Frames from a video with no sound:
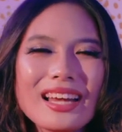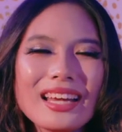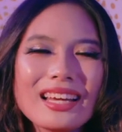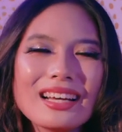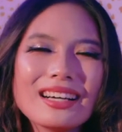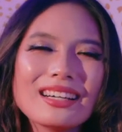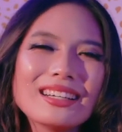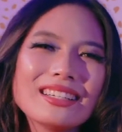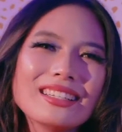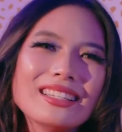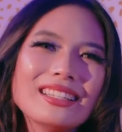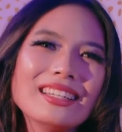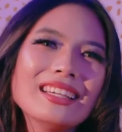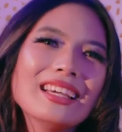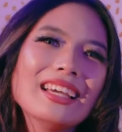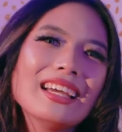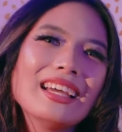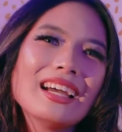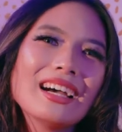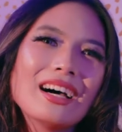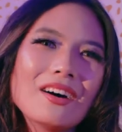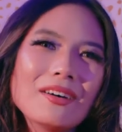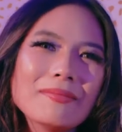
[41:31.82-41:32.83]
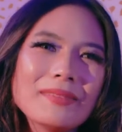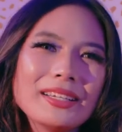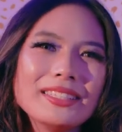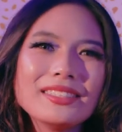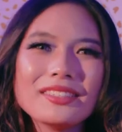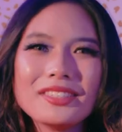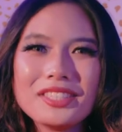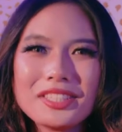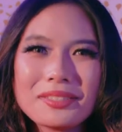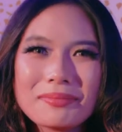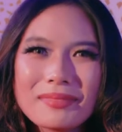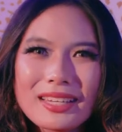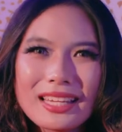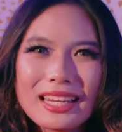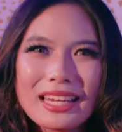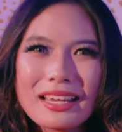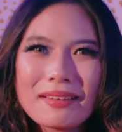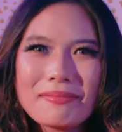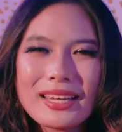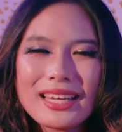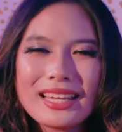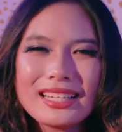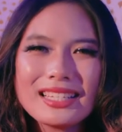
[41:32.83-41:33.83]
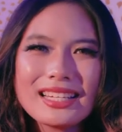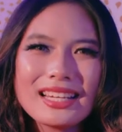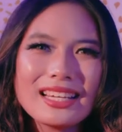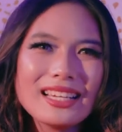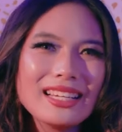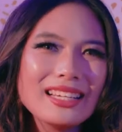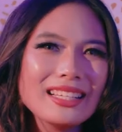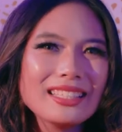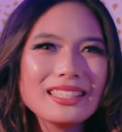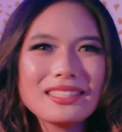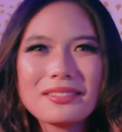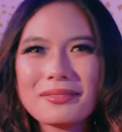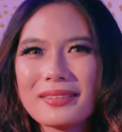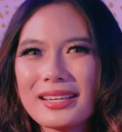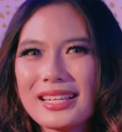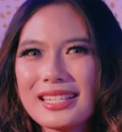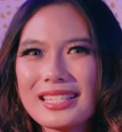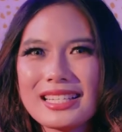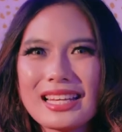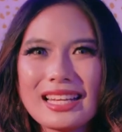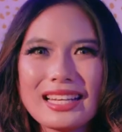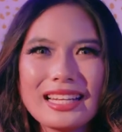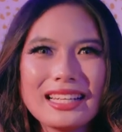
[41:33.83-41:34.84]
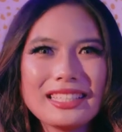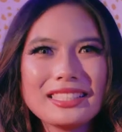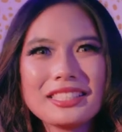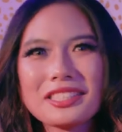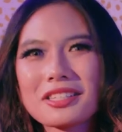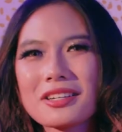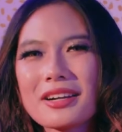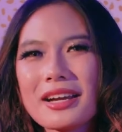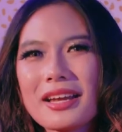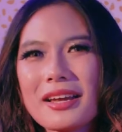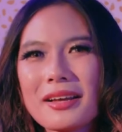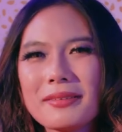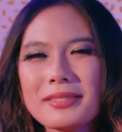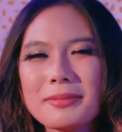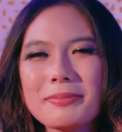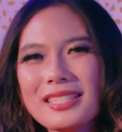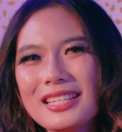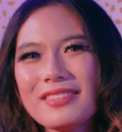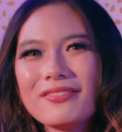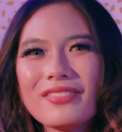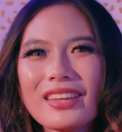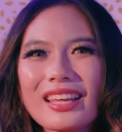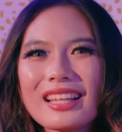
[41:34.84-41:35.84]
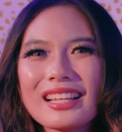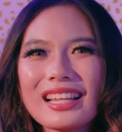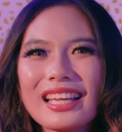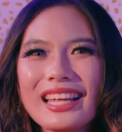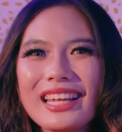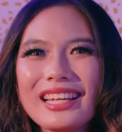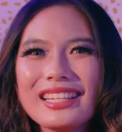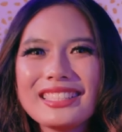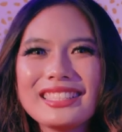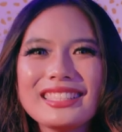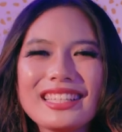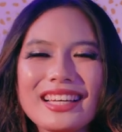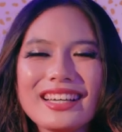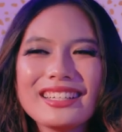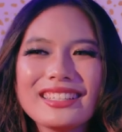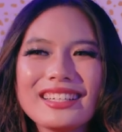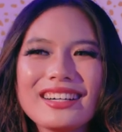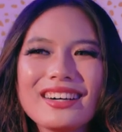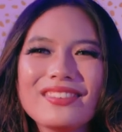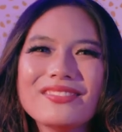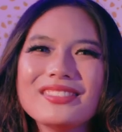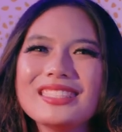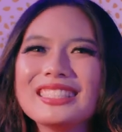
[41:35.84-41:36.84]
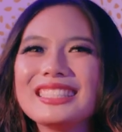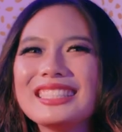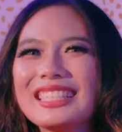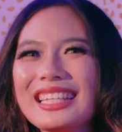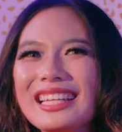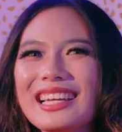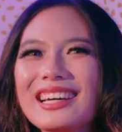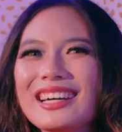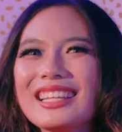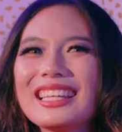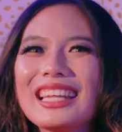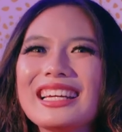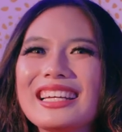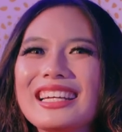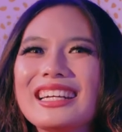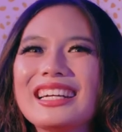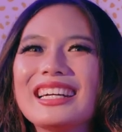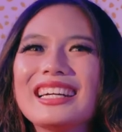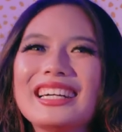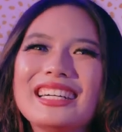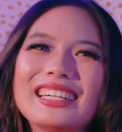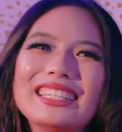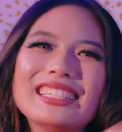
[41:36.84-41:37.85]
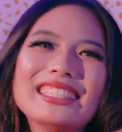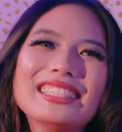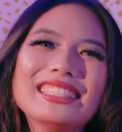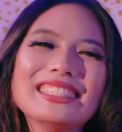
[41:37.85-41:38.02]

on all my social media pages, Twitch and Instagram specifically. So hope to see y'all there.